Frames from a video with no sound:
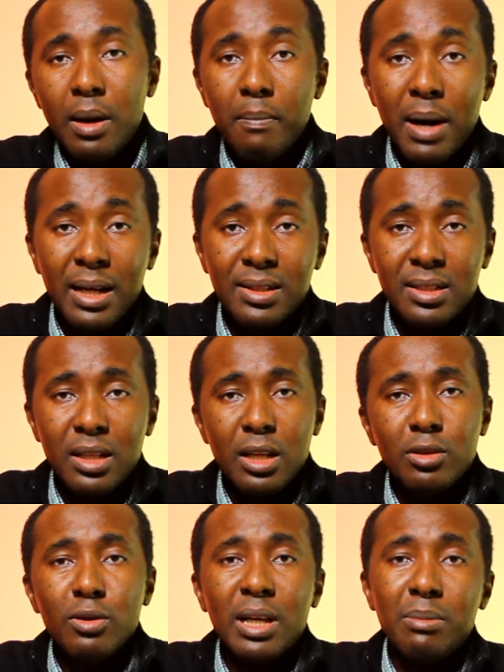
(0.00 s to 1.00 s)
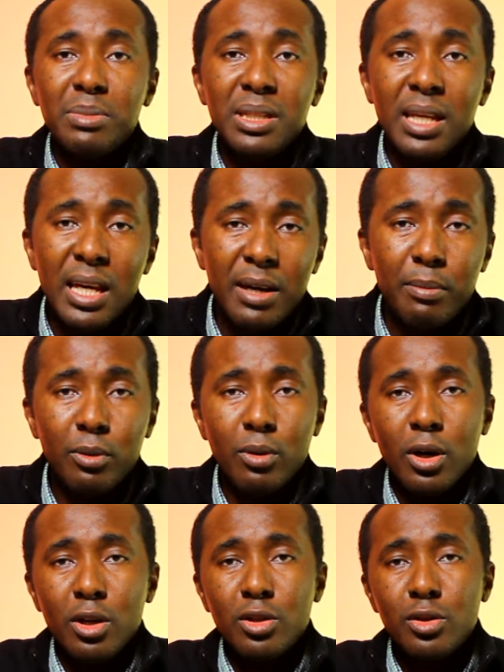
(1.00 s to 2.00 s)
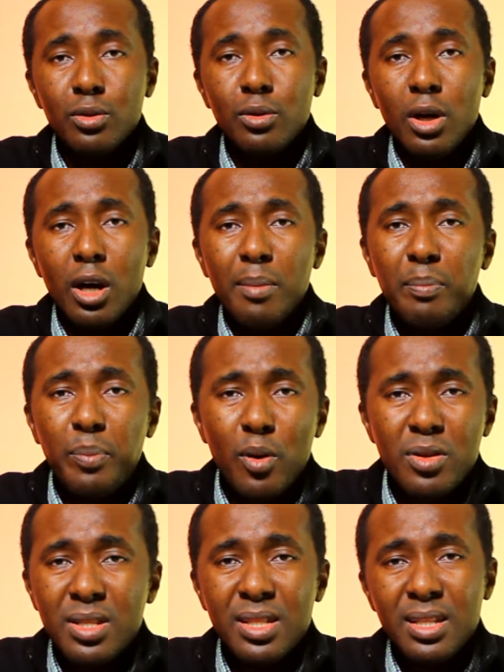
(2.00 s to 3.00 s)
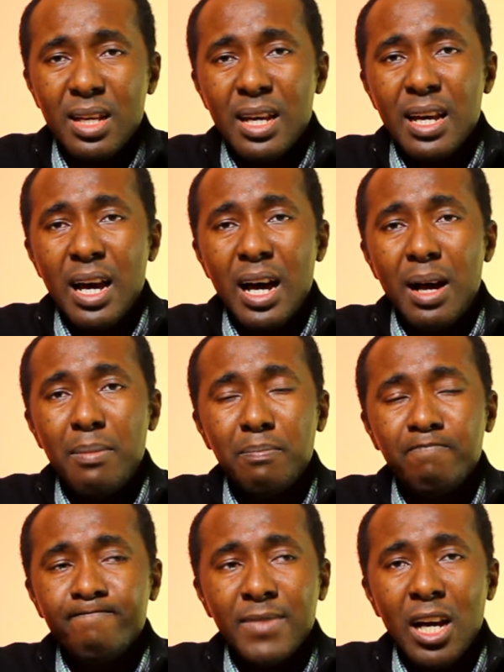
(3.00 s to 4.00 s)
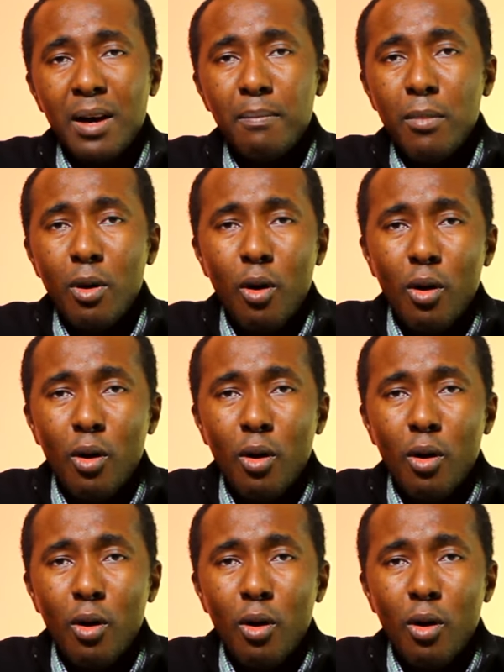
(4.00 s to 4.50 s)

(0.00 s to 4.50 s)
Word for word: but you can be able to post um, um,